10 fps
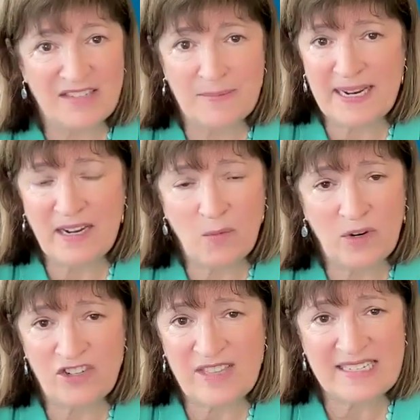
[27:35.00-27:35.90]
the speed at
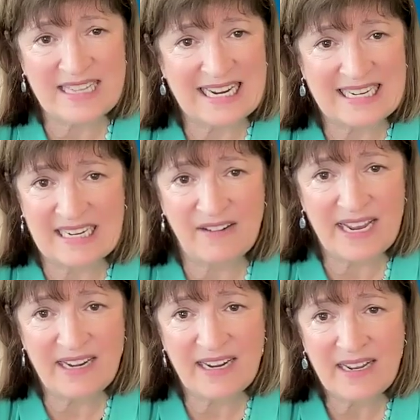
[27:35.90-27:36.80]
which this thing is
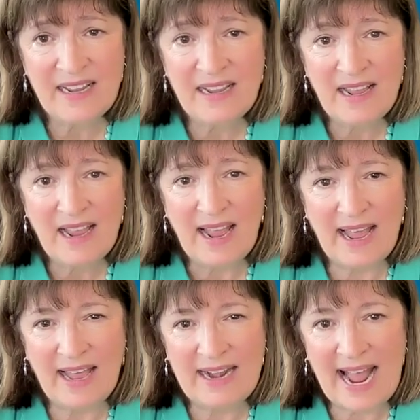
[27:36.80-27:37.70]
innovating,
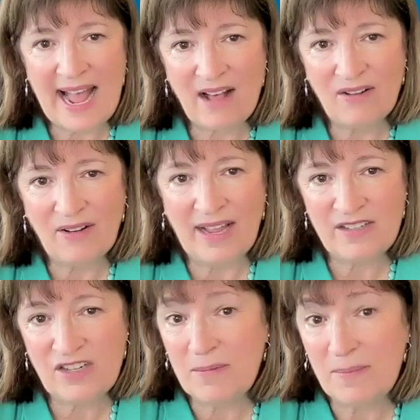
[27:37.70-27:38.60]
and how,
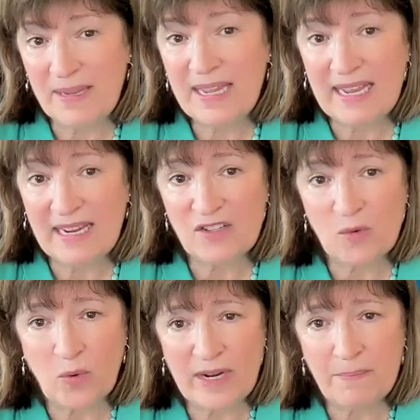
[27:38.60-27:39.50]
as human beings,
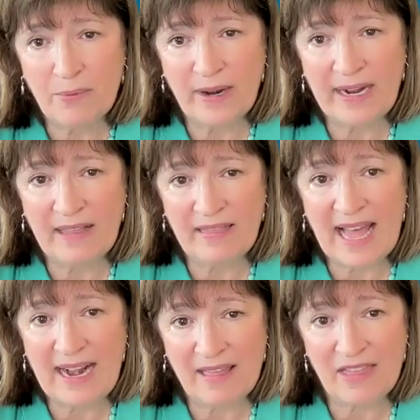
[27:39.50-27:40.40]
we bring
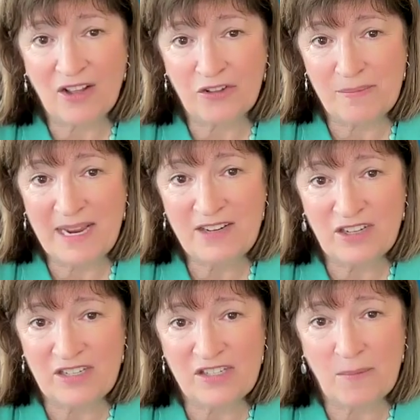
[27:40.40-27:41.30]
that ethical dimension.